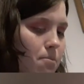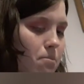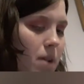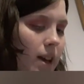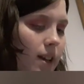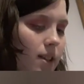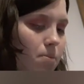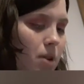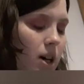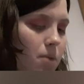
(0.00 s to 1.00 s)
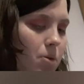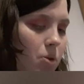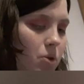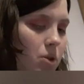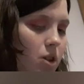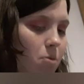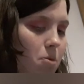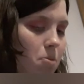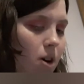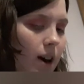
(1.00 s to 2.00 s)
pinks, purples, super
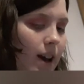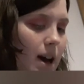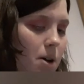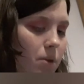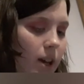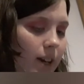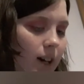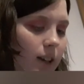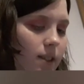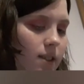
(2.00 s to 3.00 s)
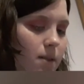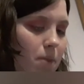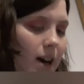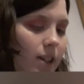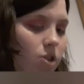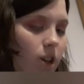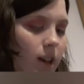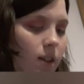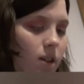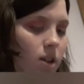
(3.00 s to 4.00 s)
bright out there colours. The
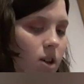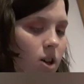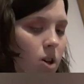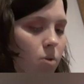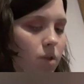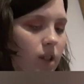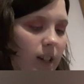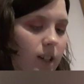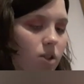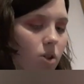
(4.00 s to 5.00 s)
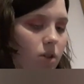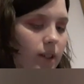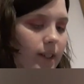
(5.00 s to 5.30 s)
packaging was like a doctor's